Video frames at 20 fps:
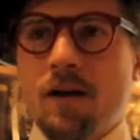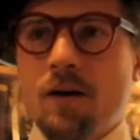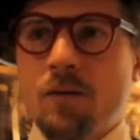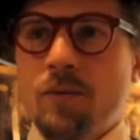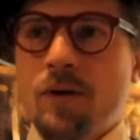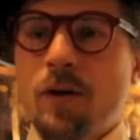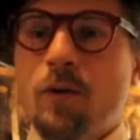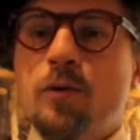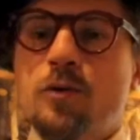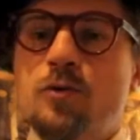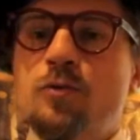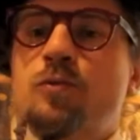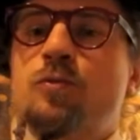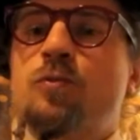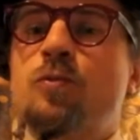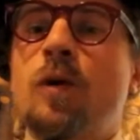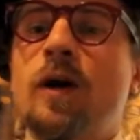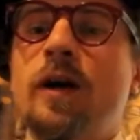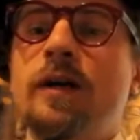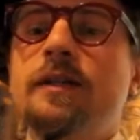what I was
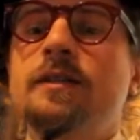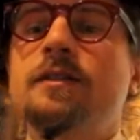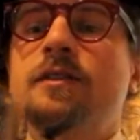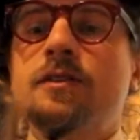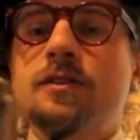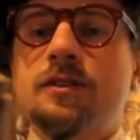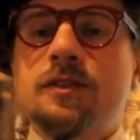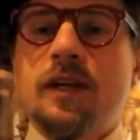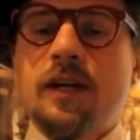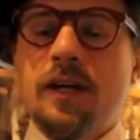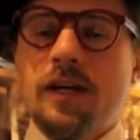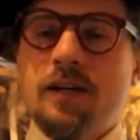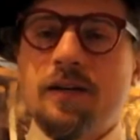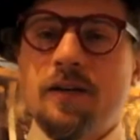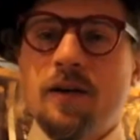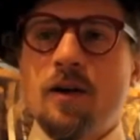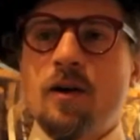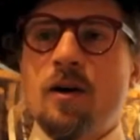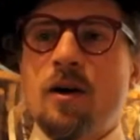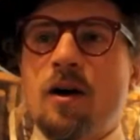wanting to say
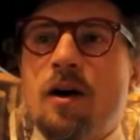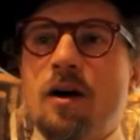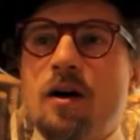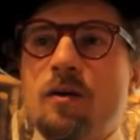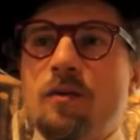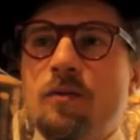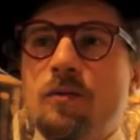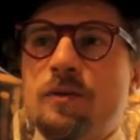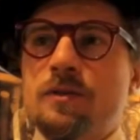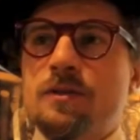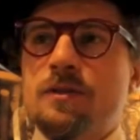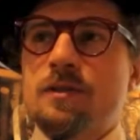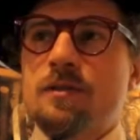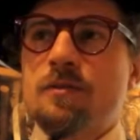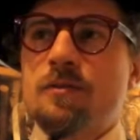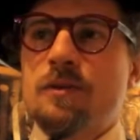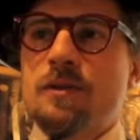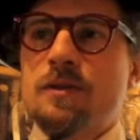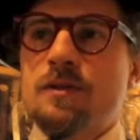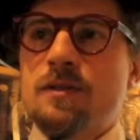was
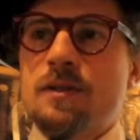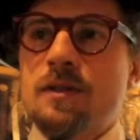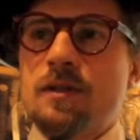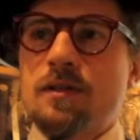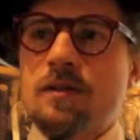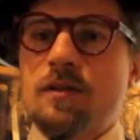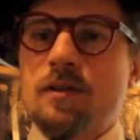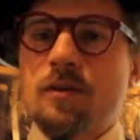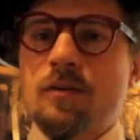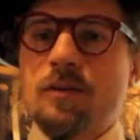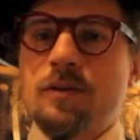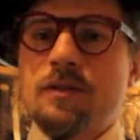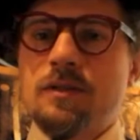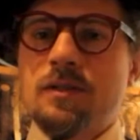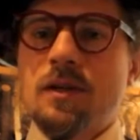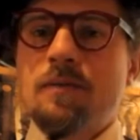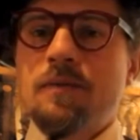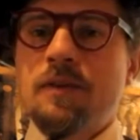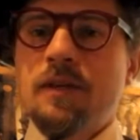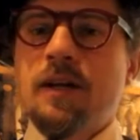that there was
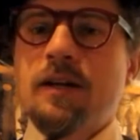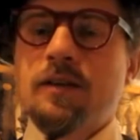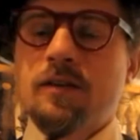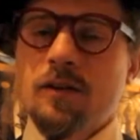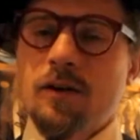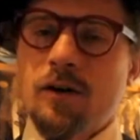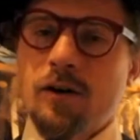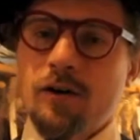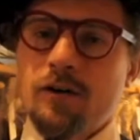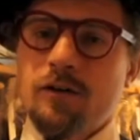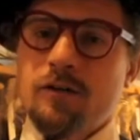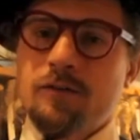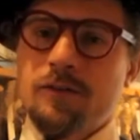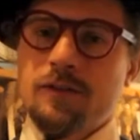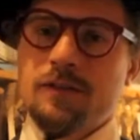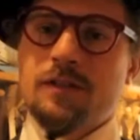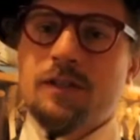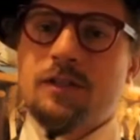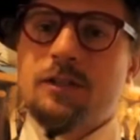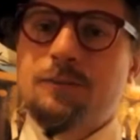something at the heart of
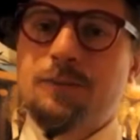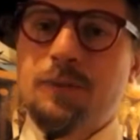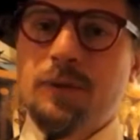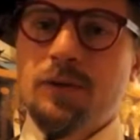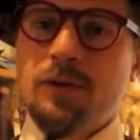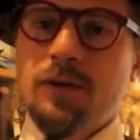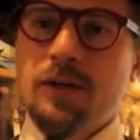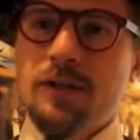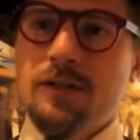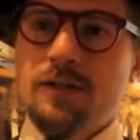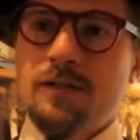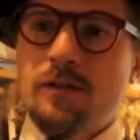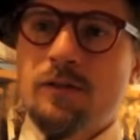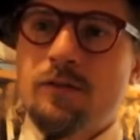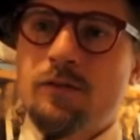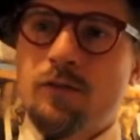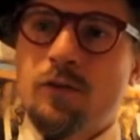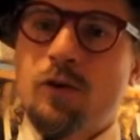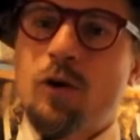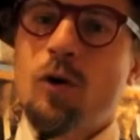this experience
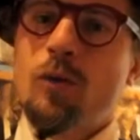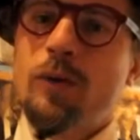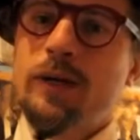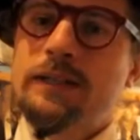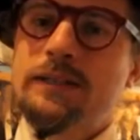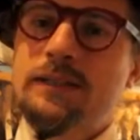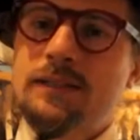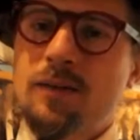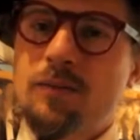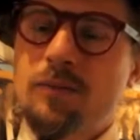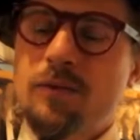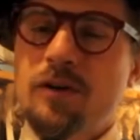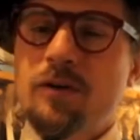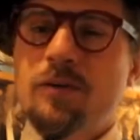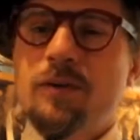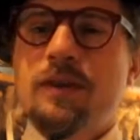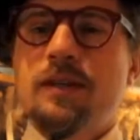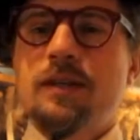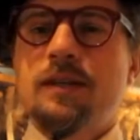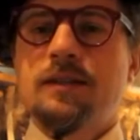of going somewhere
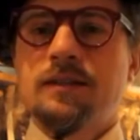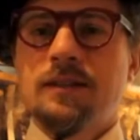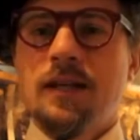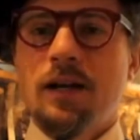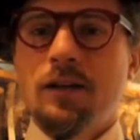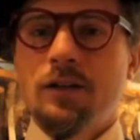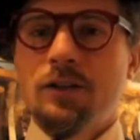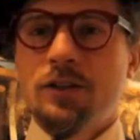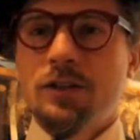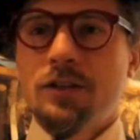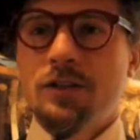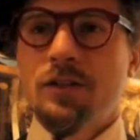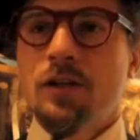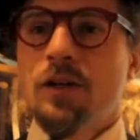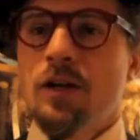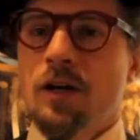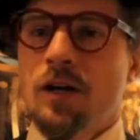with an intention,